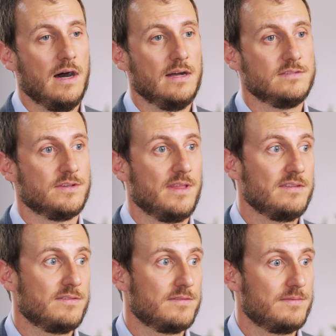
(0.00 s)
So
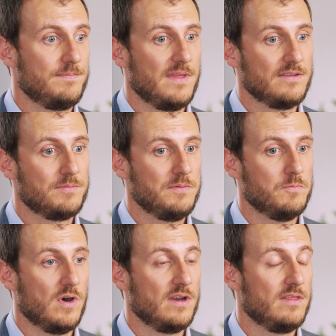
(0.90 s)
that's been
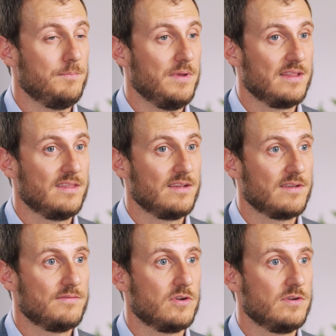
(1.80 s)
one of the big things
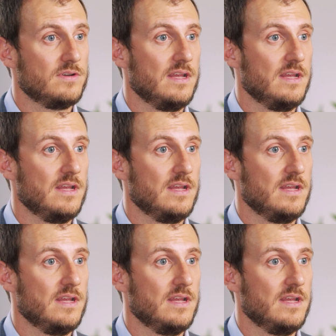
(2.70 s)
I've learned.